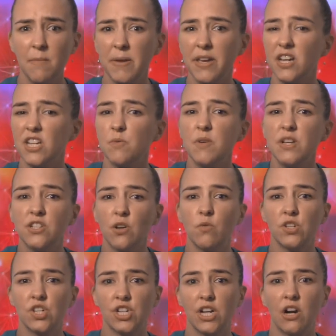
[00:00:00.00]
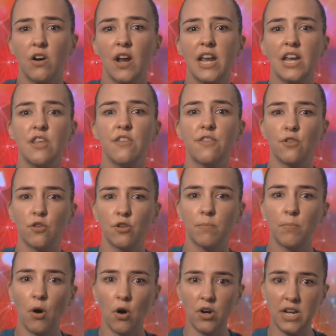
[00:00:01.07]
because we don't share any
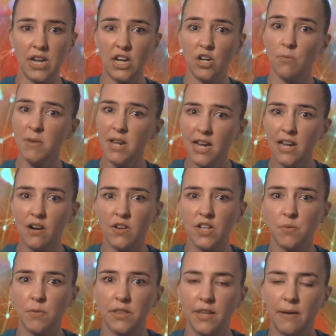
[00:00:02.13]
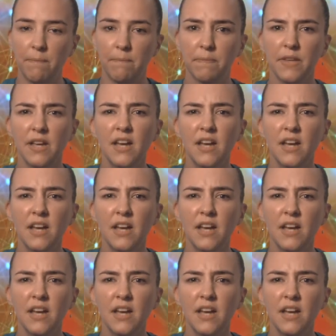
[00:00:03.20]
third party intermediaries with them.